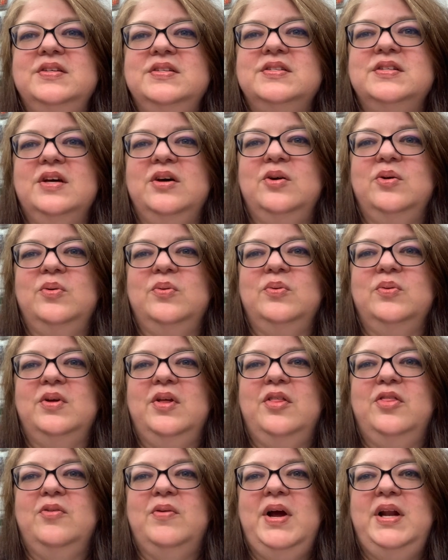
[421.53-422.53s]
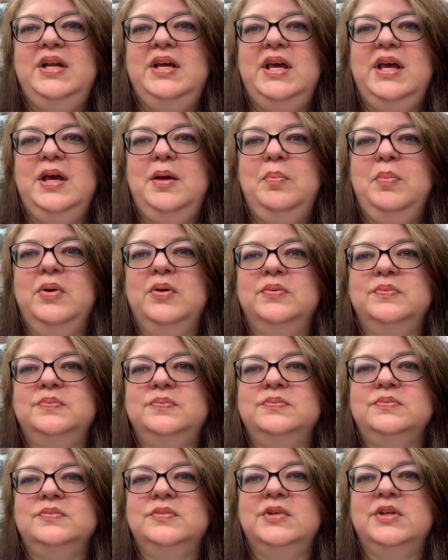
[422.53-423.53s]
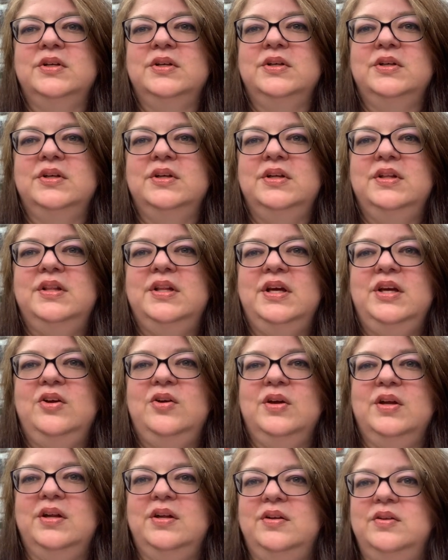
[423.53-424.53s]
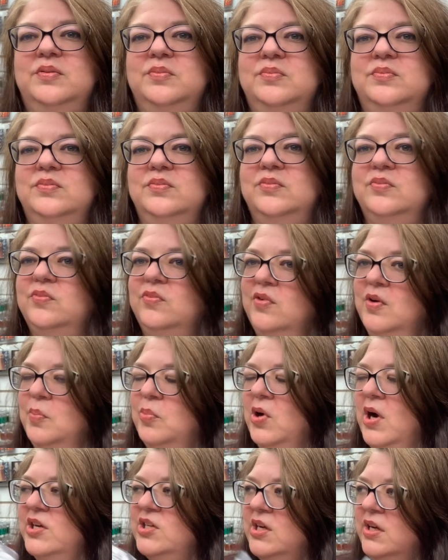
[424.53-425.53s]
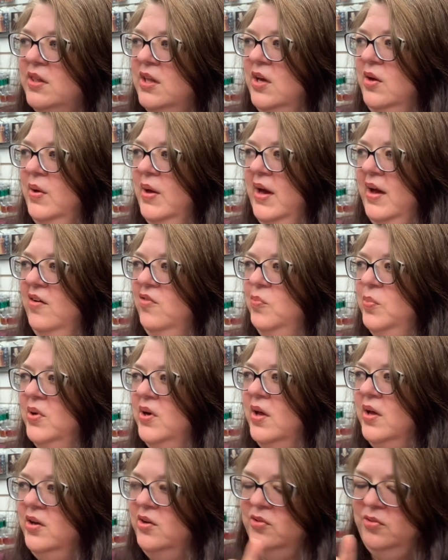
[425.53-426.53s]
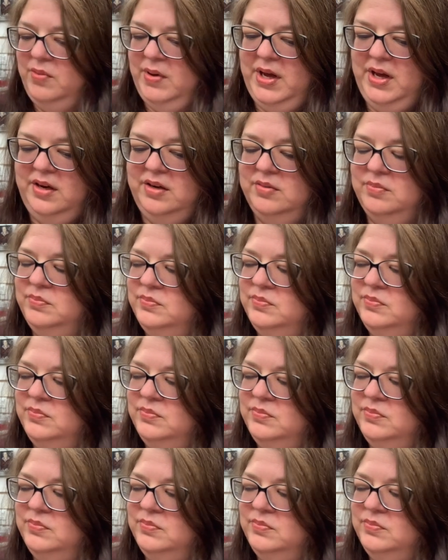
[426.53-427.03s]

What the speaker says: So a thread keep that you could, for a project that you have, put all your thread